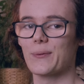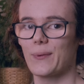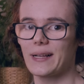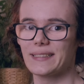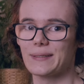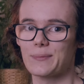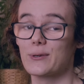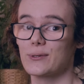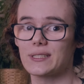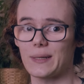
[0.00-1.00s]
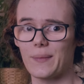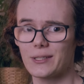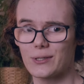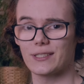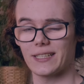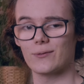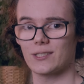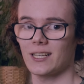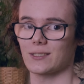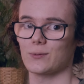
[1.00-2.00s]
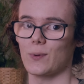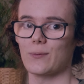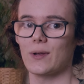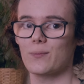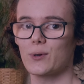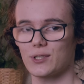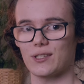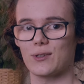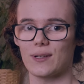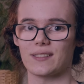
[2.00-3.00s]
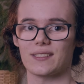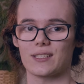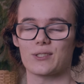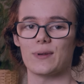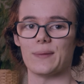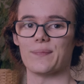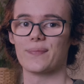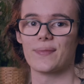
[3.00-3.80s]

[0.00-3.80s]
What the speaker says: will produce some interesting results when we push it to its extreme.